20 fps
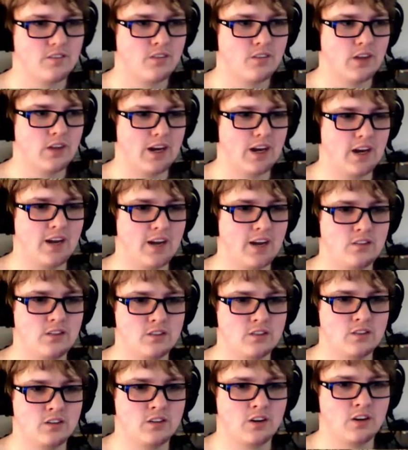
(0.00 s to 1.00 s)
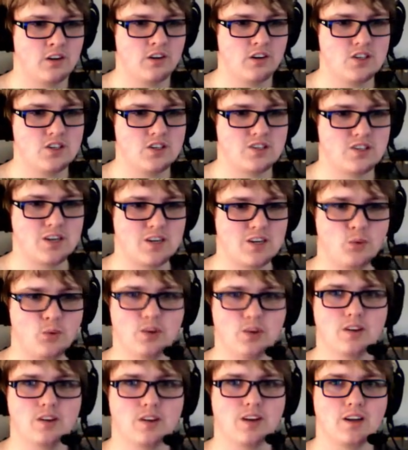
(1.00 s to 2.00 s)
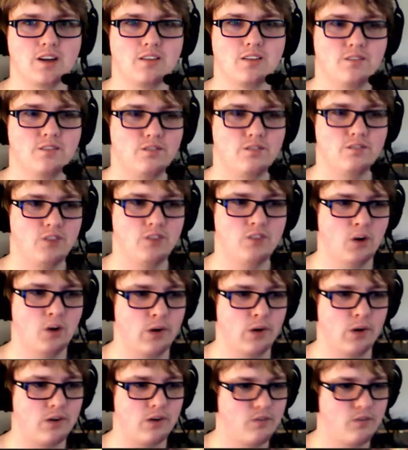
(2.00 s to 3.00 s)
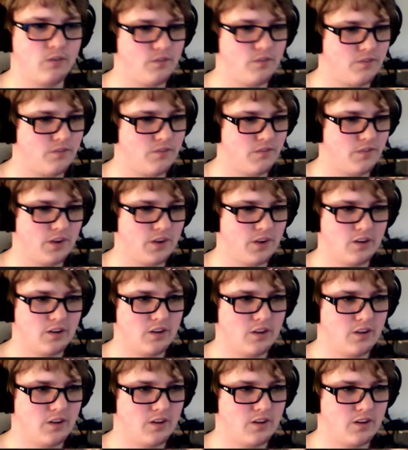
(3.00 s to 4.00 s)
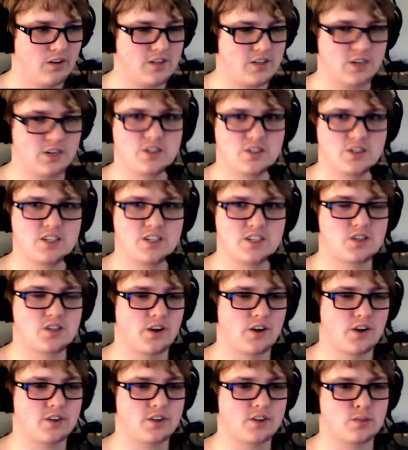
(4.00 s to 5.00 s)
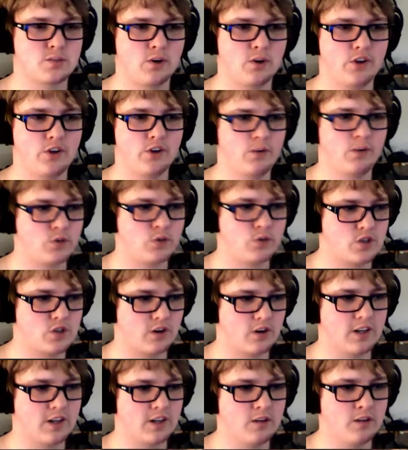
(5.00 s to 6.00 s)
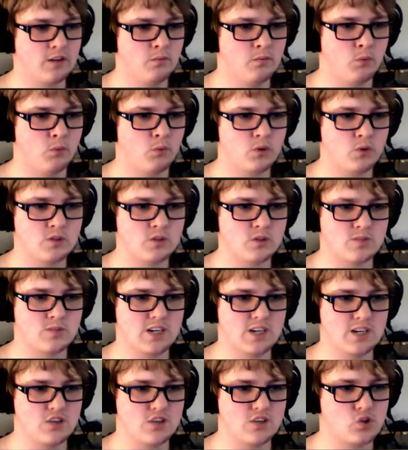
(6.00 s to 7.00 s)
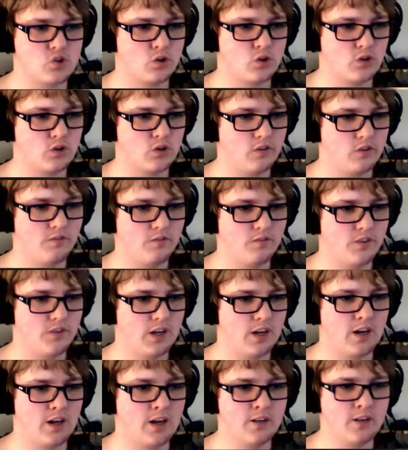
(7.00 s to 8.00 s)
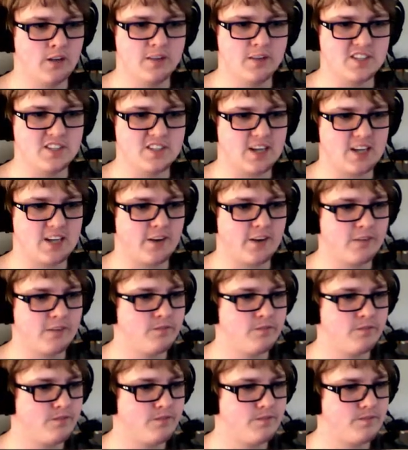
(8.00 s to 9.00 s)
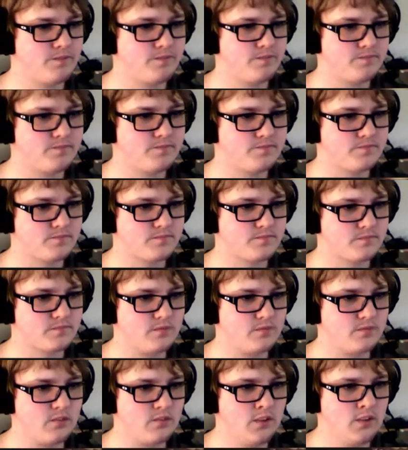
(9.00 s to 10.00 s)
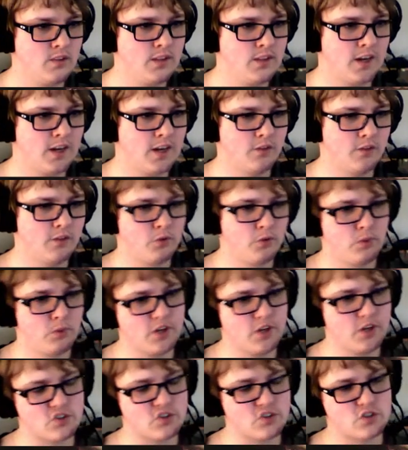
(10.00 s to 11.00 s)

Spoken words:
I literally just said one thing. Oh well. The DLCs start out small and then we'll start getting more substantial events out of them. The Helpful Priest.